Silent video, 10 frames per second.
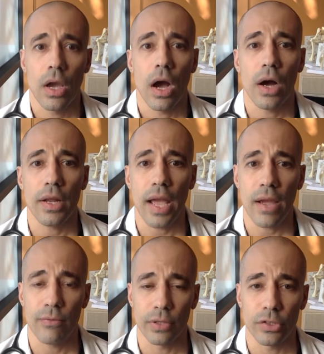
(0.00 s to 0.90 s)
On
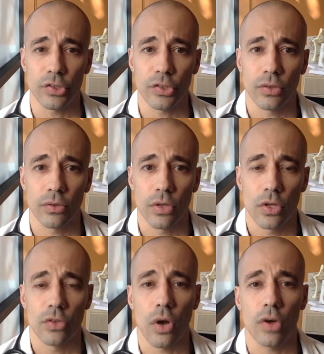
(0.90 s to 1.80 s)
average,
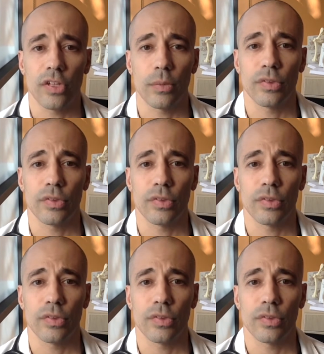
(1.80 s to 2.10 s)
dogs that